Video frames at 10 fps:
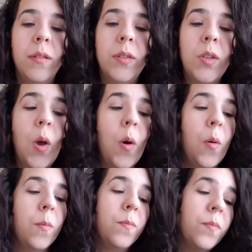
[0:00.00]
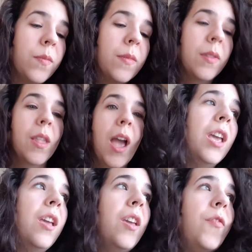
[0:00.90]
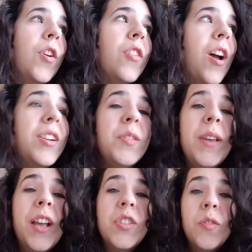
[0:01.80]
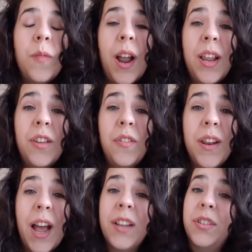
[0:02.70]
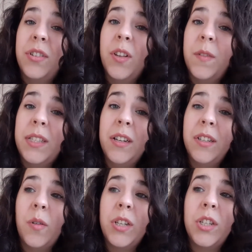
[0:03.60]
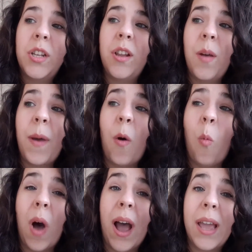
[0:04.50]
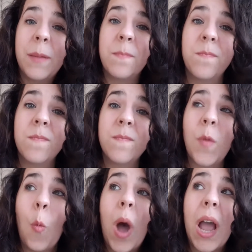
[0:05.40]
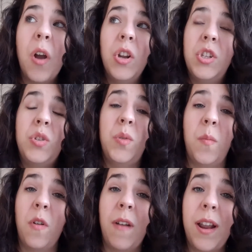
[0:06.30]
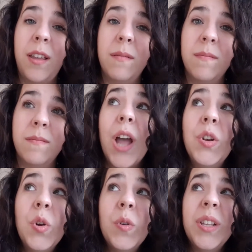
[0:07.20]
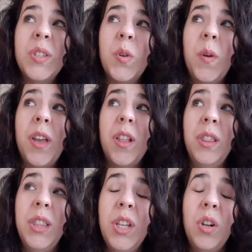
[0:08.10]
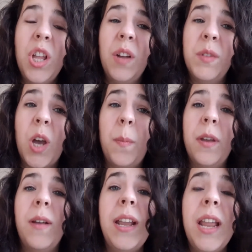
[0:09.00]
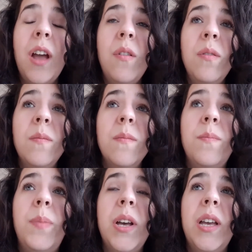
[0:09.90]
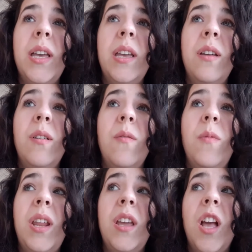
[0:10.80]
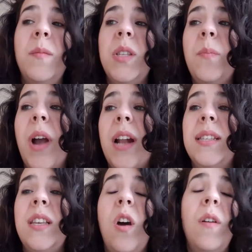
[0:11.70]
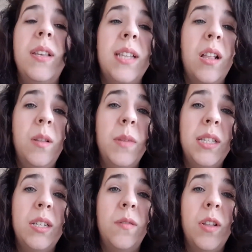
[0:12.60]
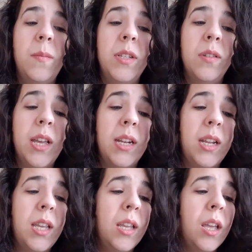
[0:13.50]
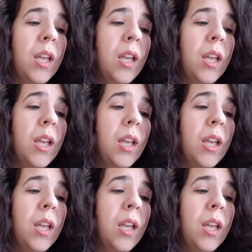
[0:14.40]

So if you're not doing extra writing, you need to ask yourself a serious question about why. Why aren't you doing more writing? I know that's going a little off topic right now, but when it comes to practicing all these elements in developmental editing,